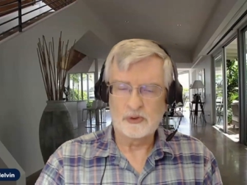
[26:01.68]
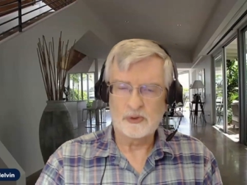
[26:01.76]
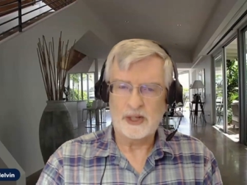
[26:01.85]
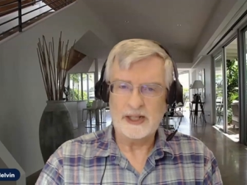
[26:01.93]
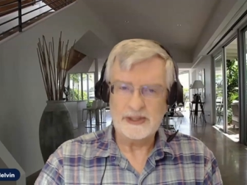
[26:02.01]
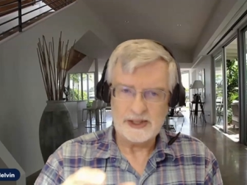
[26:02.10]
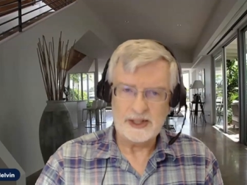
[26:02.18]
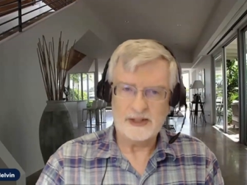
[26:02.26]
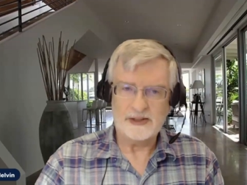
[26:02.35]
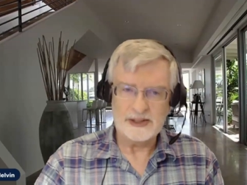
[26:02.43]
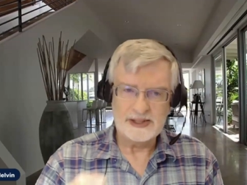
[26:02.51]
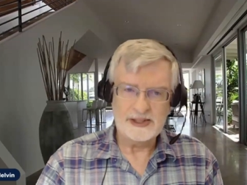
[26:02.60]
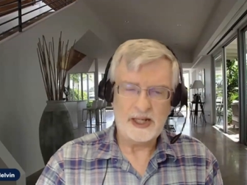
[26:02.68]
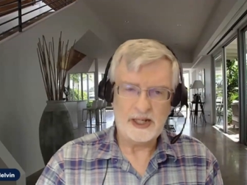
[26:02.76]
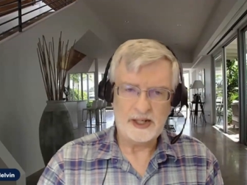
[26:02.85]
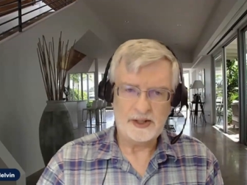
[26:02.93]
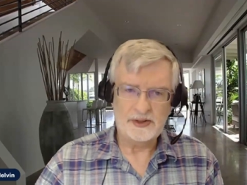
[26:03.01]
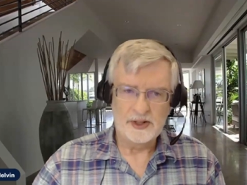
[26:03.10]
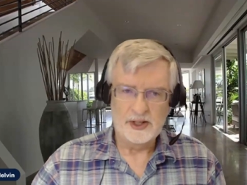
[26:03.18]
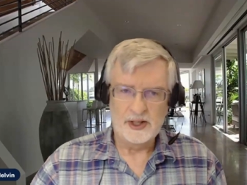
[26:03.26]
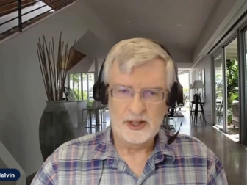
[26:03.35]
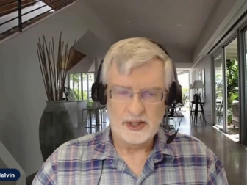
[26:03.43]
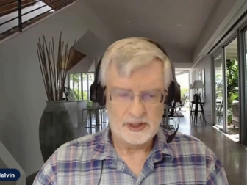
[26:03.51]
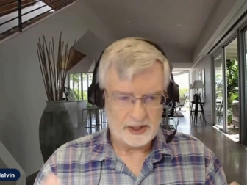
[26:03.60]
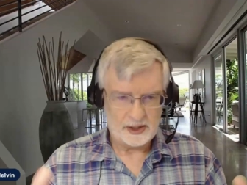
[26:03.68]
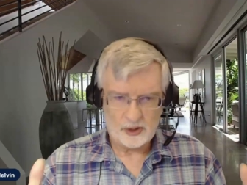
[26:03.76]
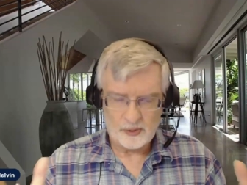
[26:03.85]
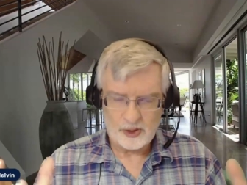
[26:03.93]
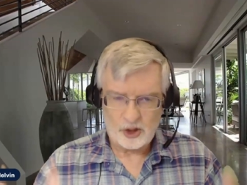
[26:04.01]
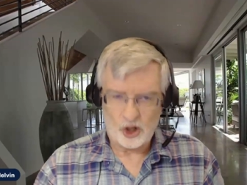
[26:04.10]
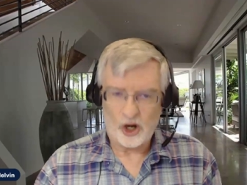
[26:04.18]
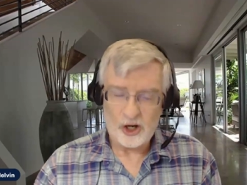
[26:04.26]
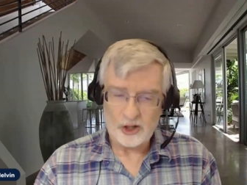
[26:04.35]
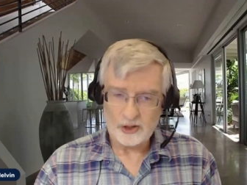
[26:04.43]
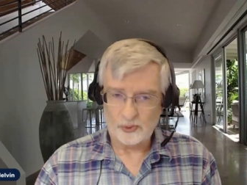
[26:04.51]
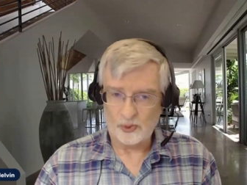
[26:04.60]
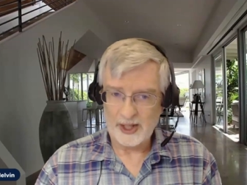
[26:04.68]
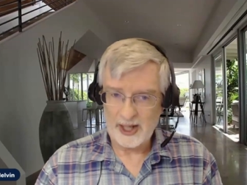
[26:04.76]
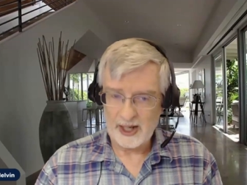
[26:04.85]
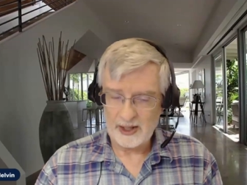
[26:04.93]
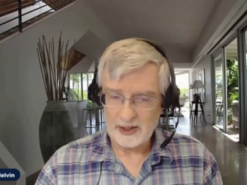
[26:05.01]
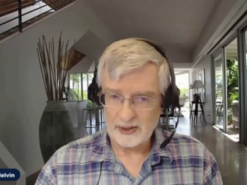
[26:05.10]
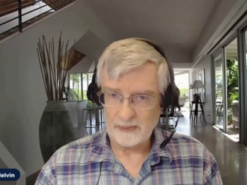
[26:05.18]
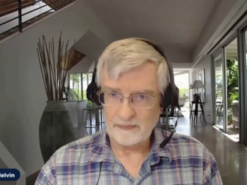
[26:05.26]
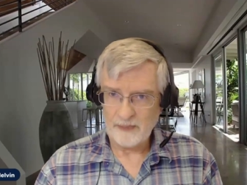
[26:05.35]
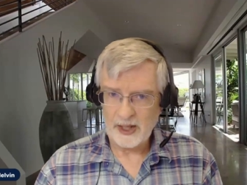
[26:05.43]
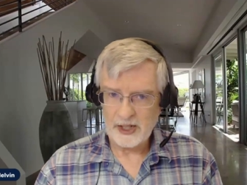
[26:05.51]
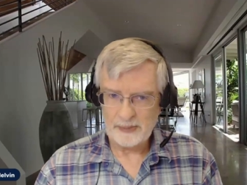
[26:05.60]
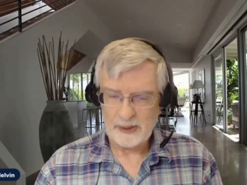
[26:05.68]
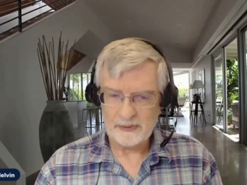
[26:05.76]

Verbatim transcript: race era stage, recalls for that um, H.P.